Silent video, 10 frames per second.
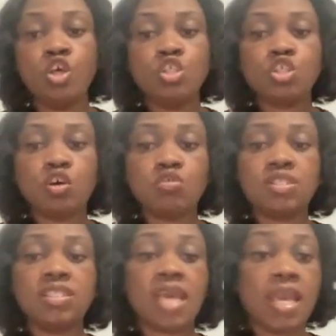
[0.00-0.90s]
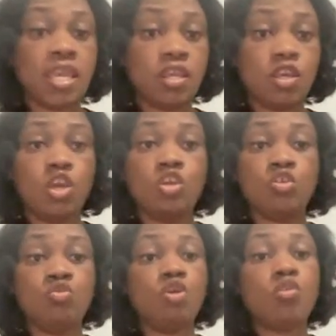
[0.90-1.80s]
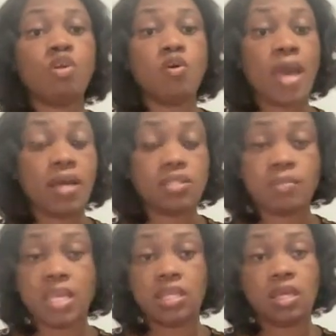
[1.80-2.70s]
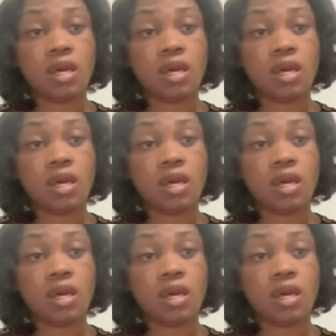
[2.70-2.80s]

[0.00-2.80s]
So say you don't know how to make any